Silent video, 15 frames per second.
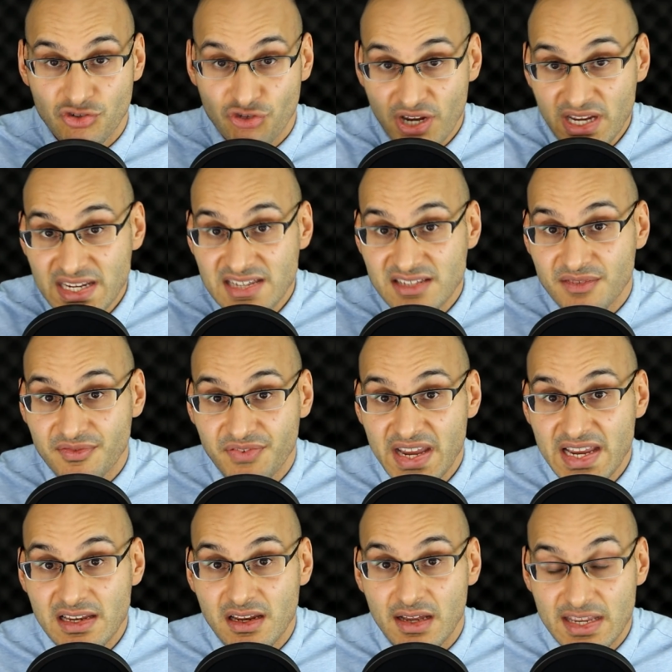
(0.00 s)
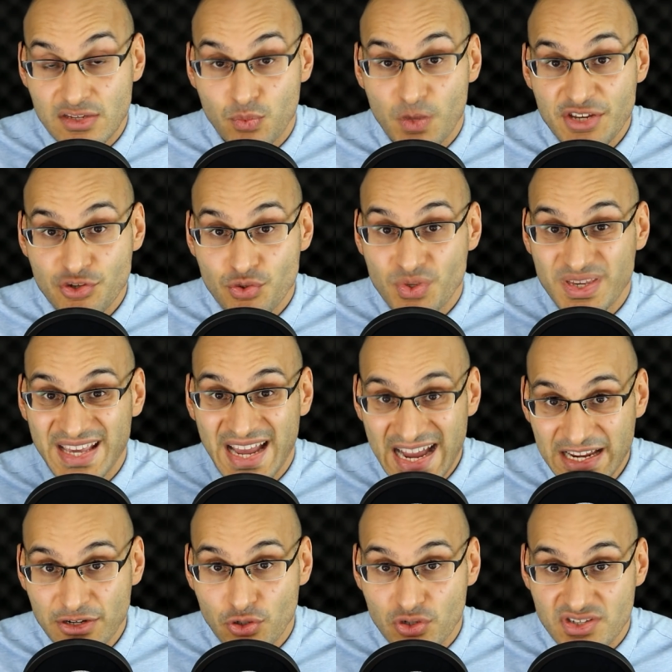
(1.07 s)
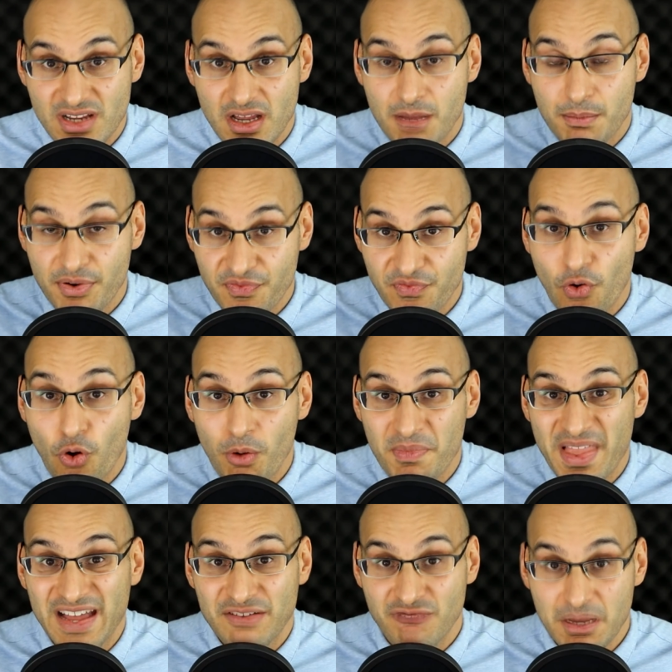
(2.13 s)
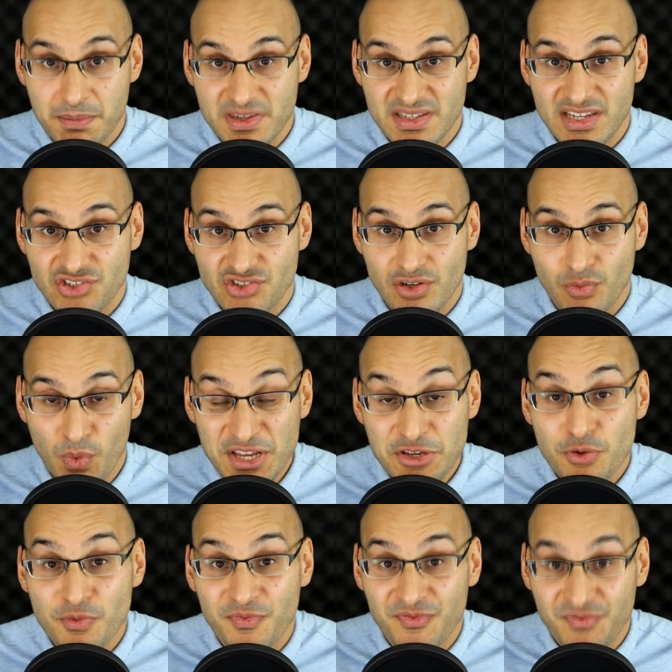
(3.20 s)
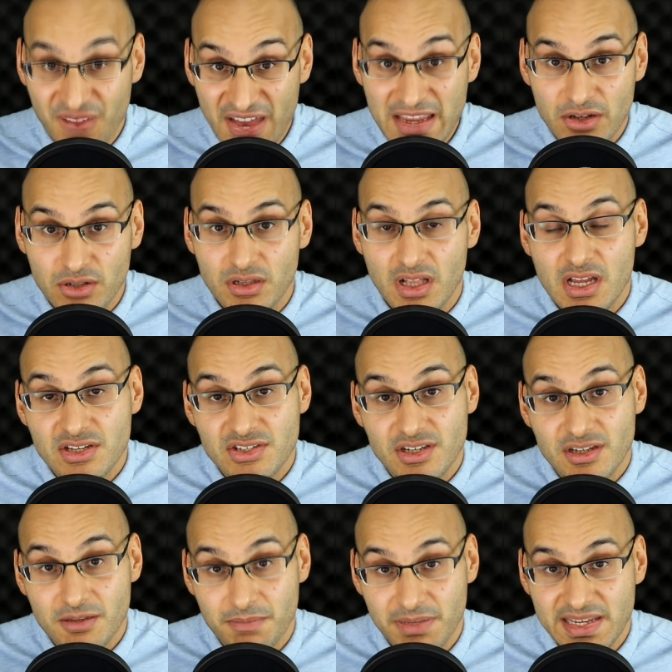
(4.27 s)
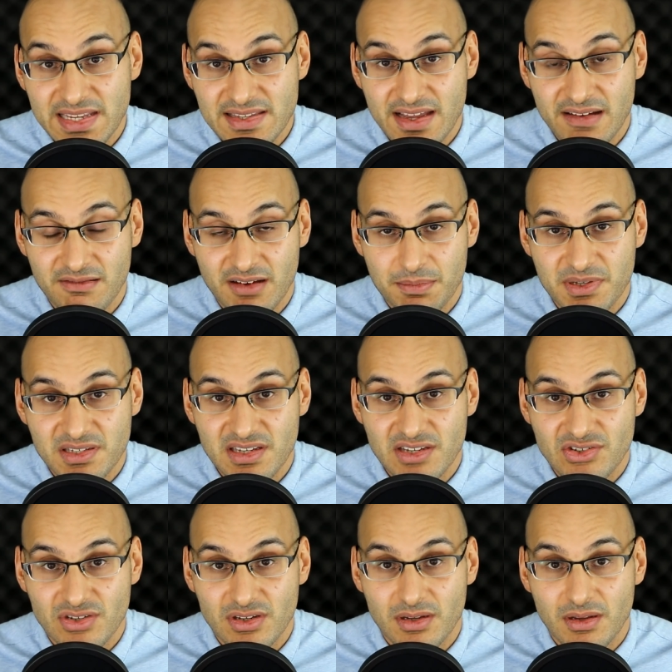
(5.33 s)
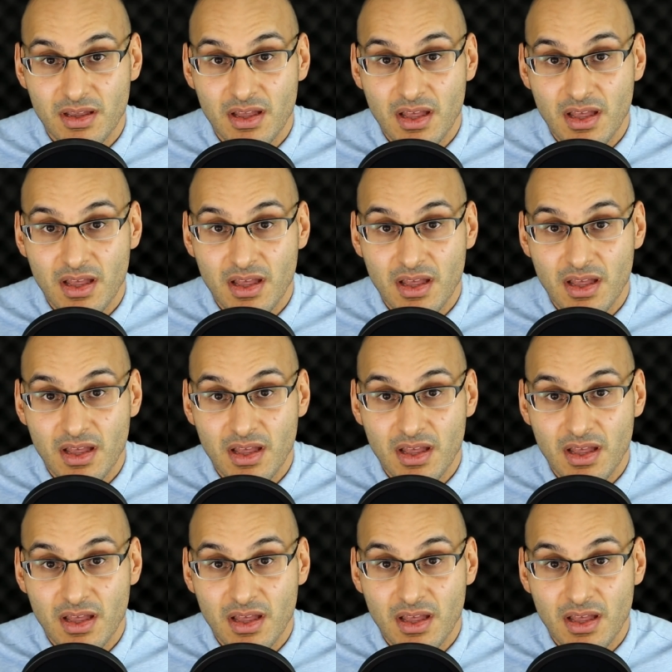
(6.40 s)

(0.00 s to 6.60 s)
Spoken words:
Training to failure is when you cannot perform that repetition, when you fail to complete that repetition.